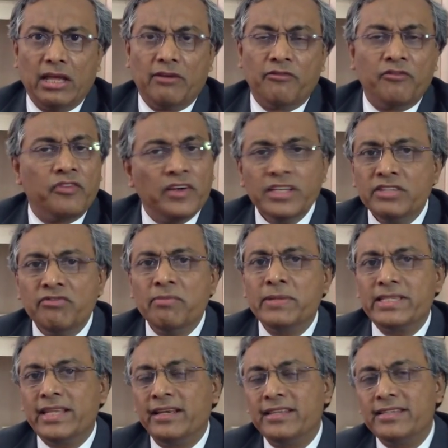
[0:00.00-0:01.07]
First, we
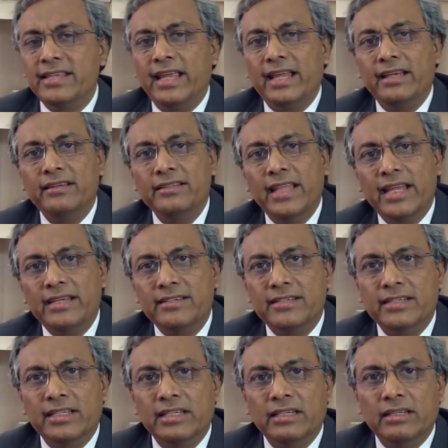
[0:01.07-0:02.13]
must understand
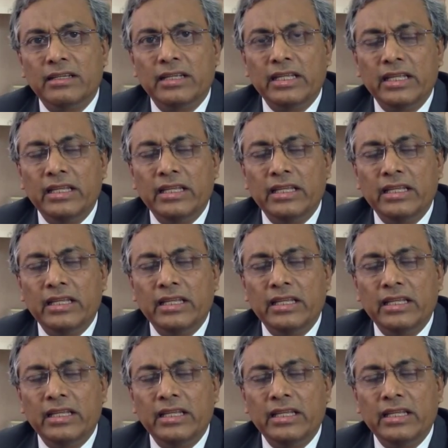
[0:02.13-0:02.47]
that